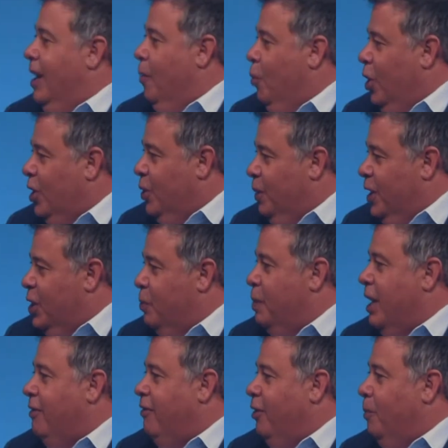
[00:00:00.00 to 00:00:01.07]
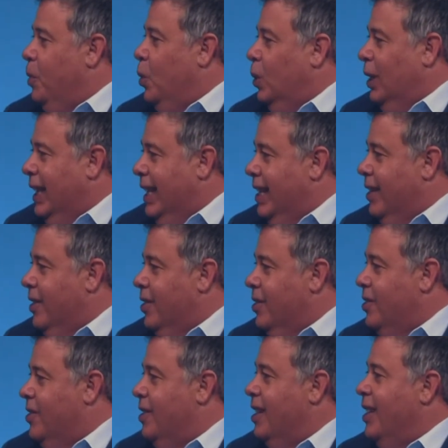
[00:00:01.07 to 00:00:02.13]
what do you expect from your
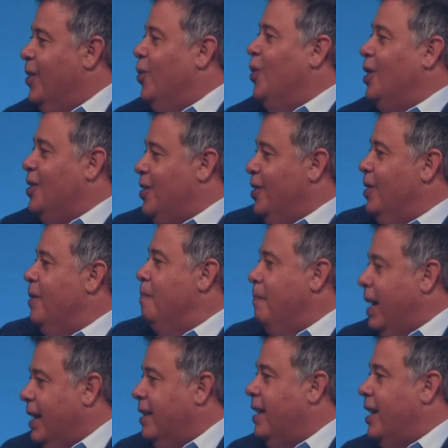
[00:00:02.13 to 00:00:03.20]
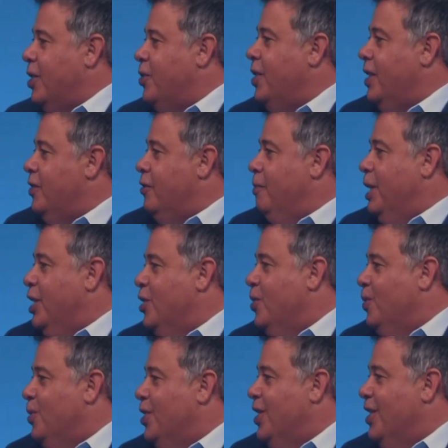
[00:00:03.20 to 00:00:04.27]
leaders in order to make that
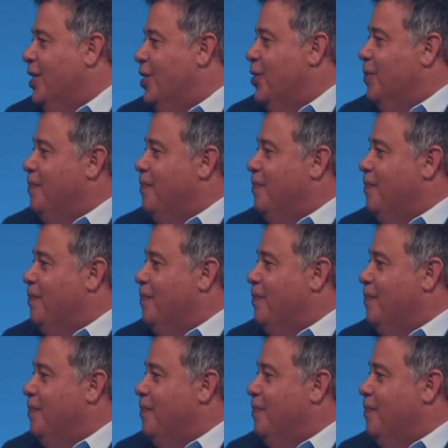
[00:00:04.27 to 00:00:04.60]
transformational change?